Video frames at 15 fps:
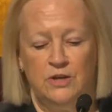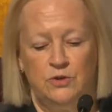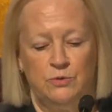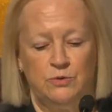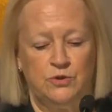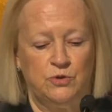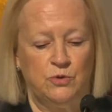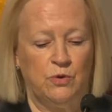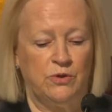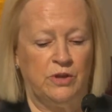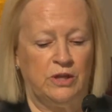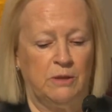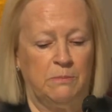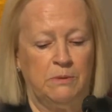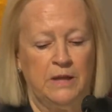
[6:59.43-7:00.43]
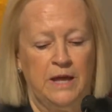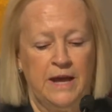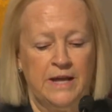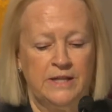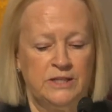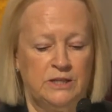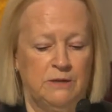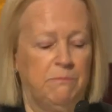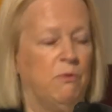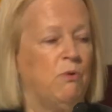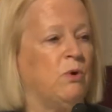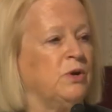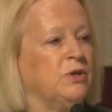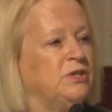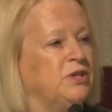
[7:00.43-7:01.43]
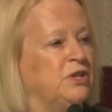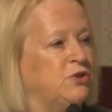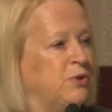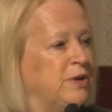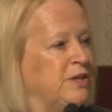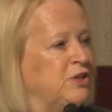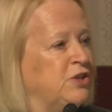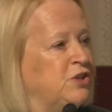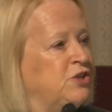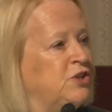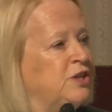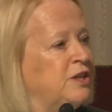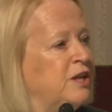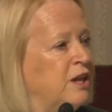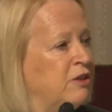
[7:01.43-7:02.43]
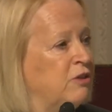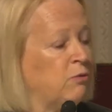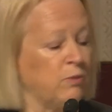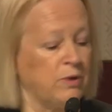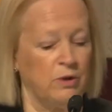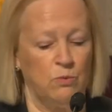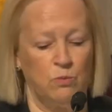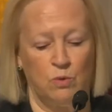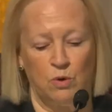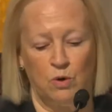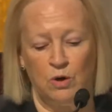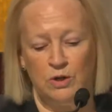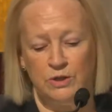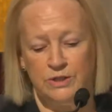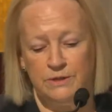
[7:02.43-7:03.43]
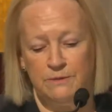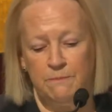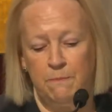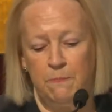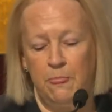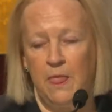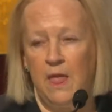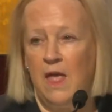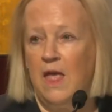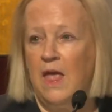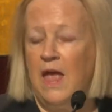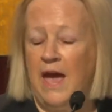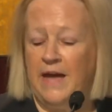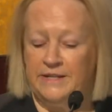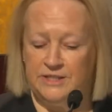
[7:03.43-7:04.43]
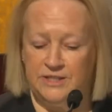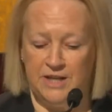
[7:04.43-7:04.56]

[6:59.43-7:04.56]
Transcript: to ensure that the plan supports the transition in the real world, and